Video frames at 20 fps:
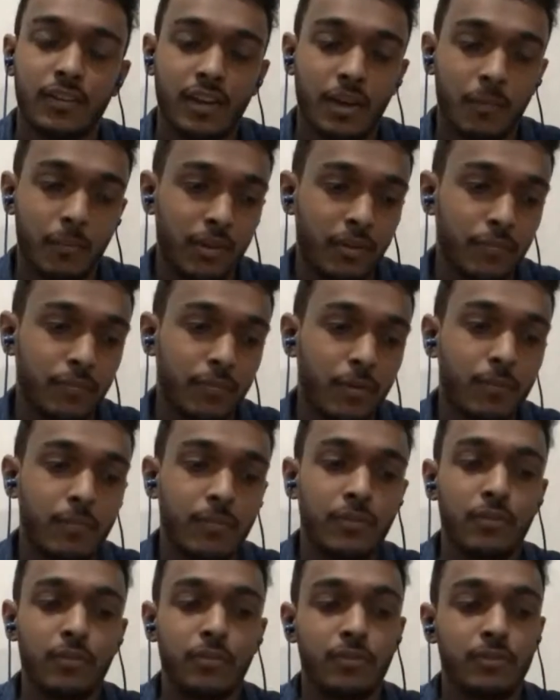coming from
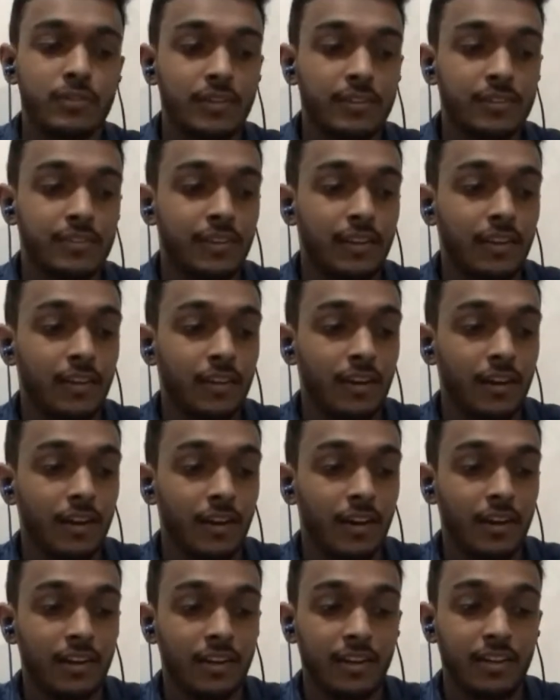UGC
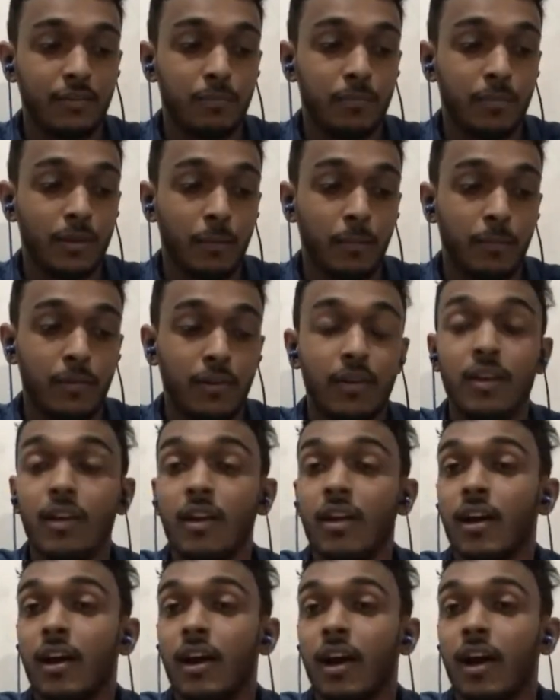net paper
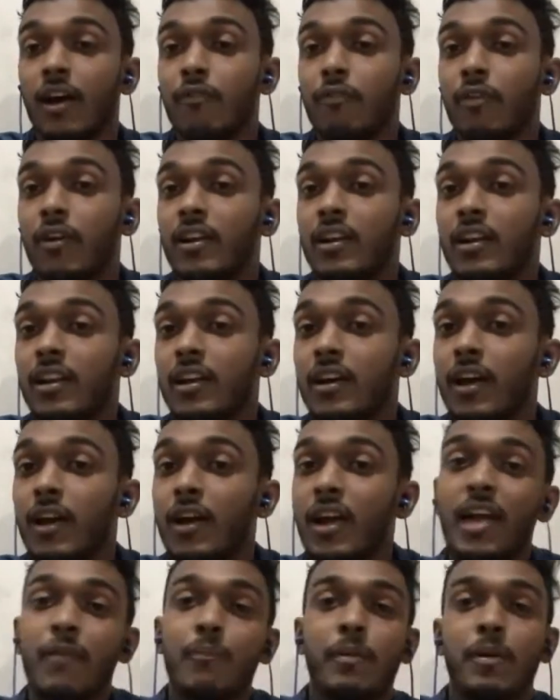one,
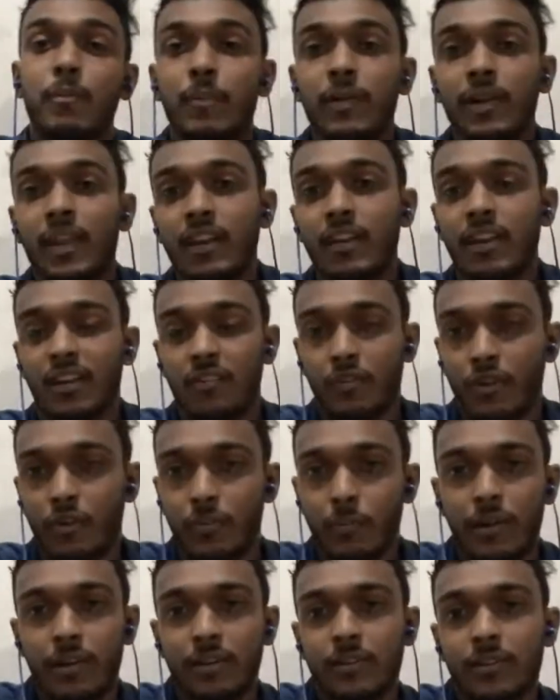people and
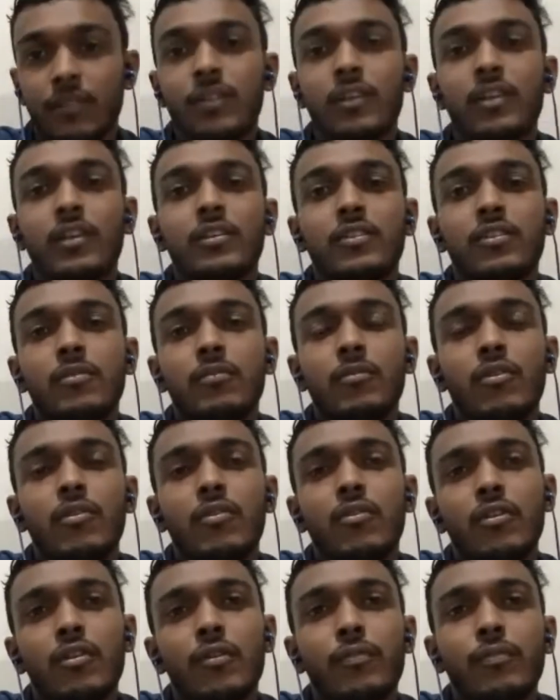environment. So
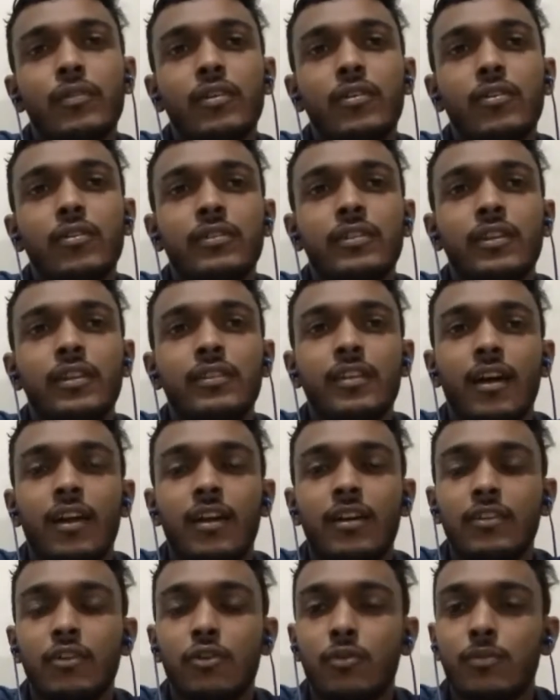all of the questions
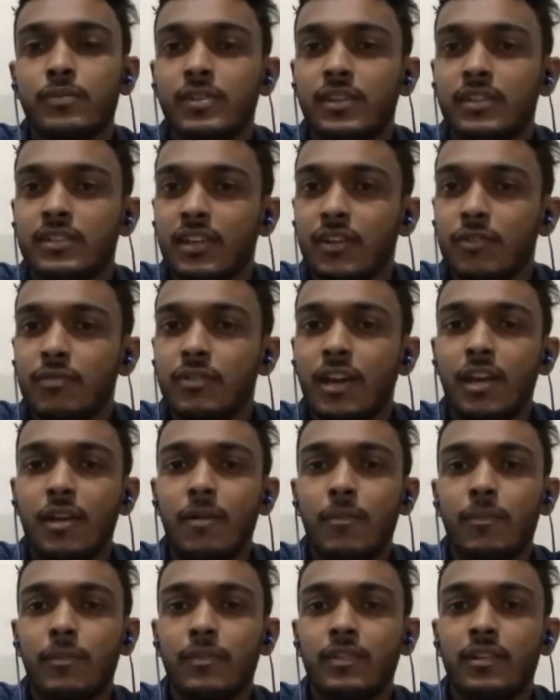are objective
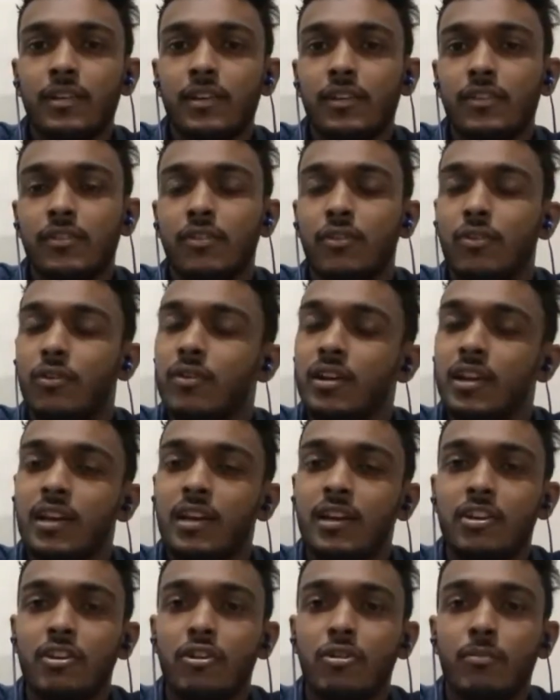type. There is no
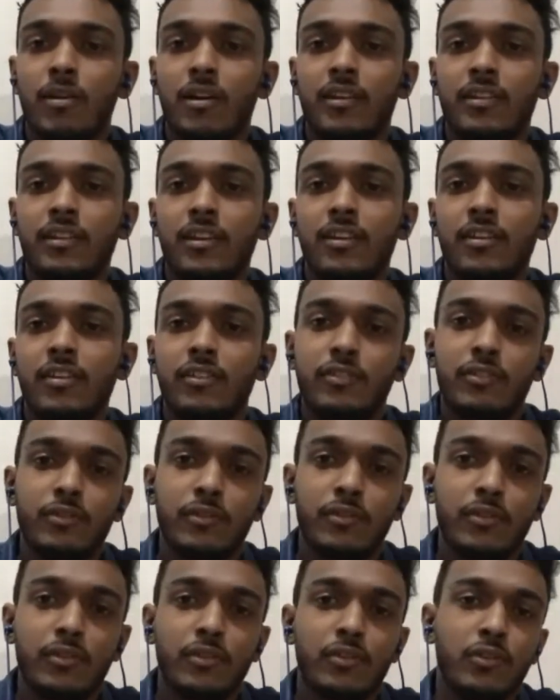negative marking.
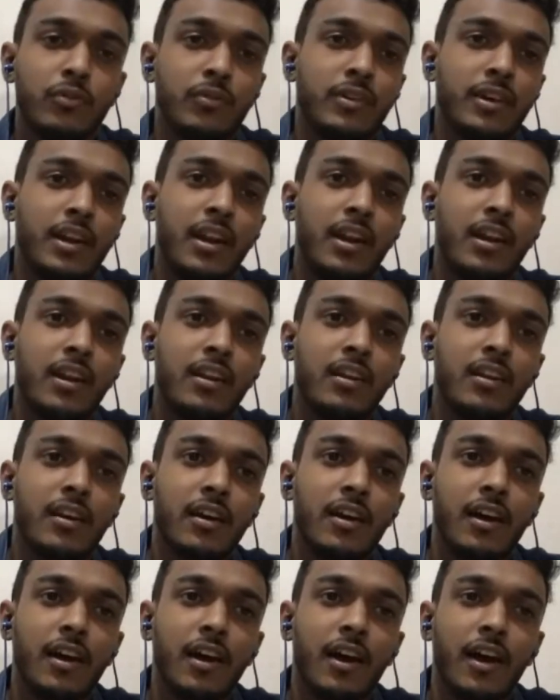So you can
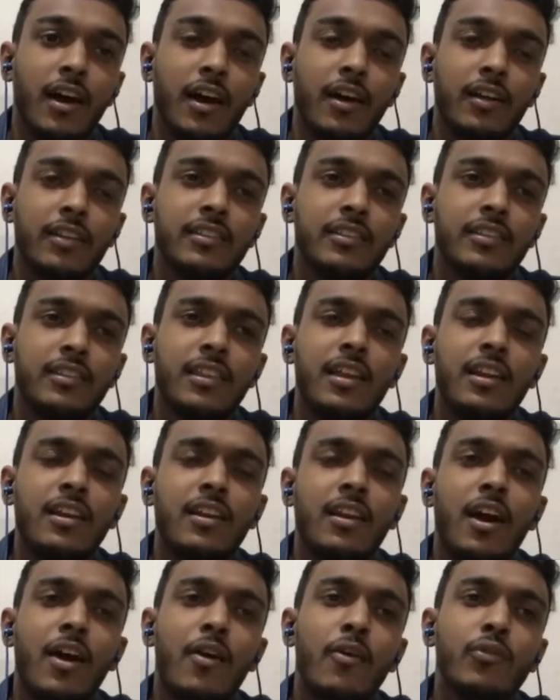
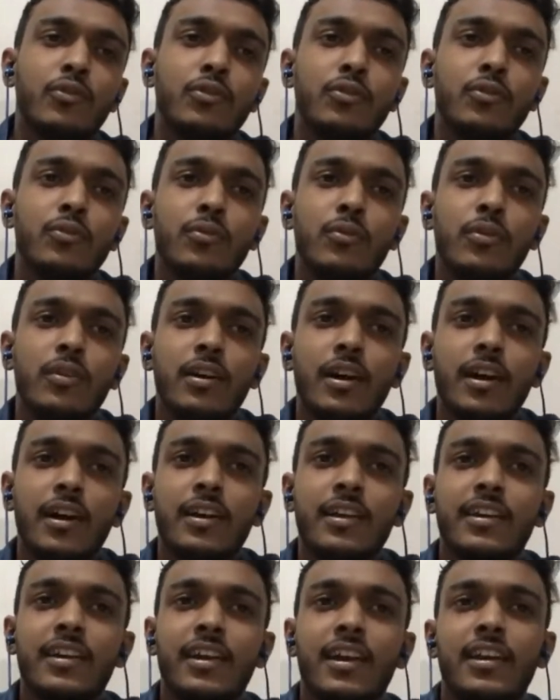then how to
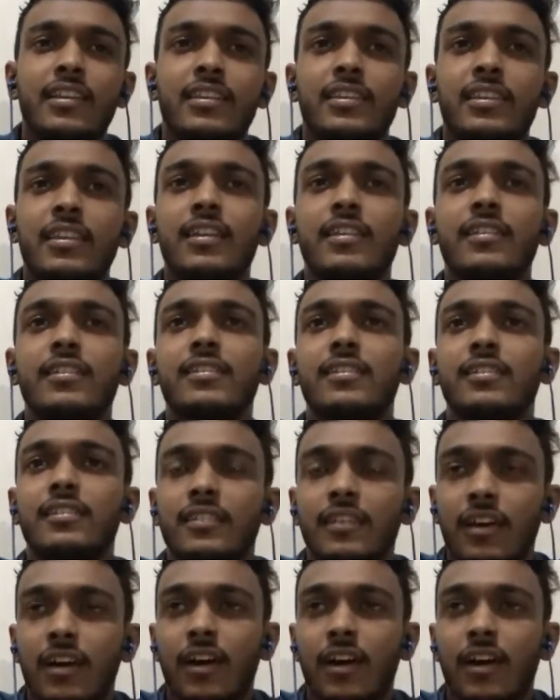get these